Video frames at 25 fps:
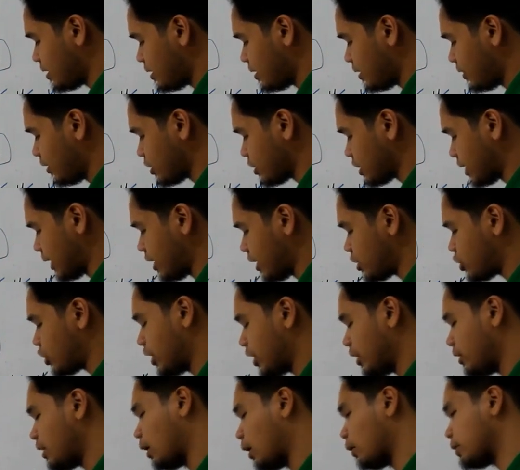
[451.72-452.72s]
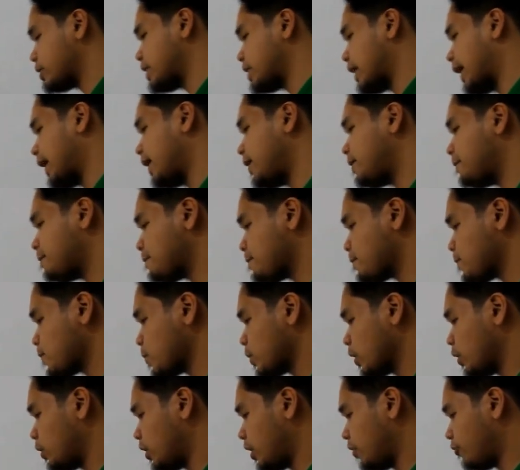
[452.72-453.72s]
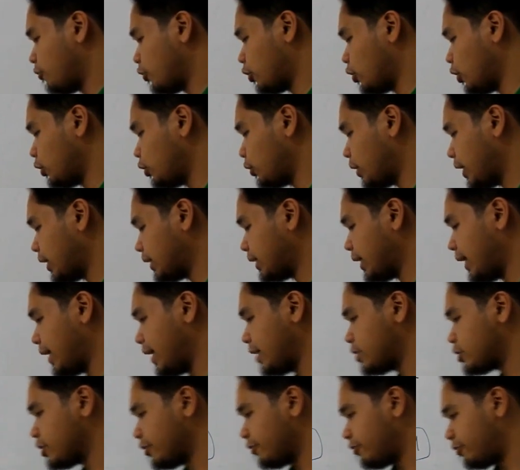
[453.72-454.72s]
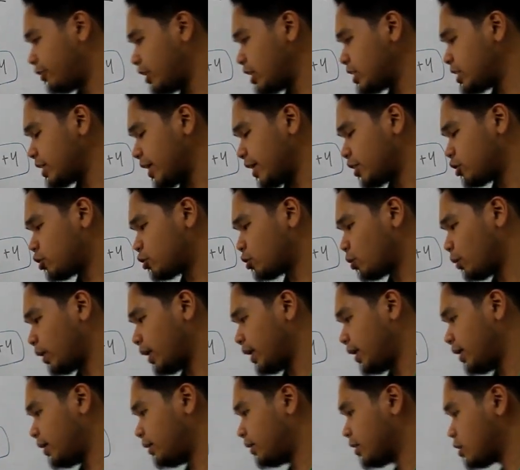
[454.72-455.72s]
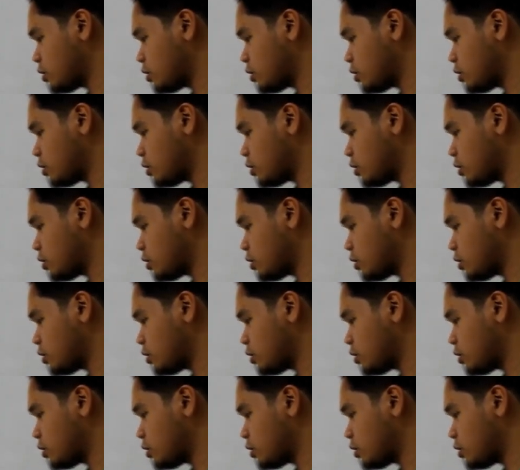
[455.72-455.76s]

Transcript: there's an h here outside. If we're going to get the h of this h squared,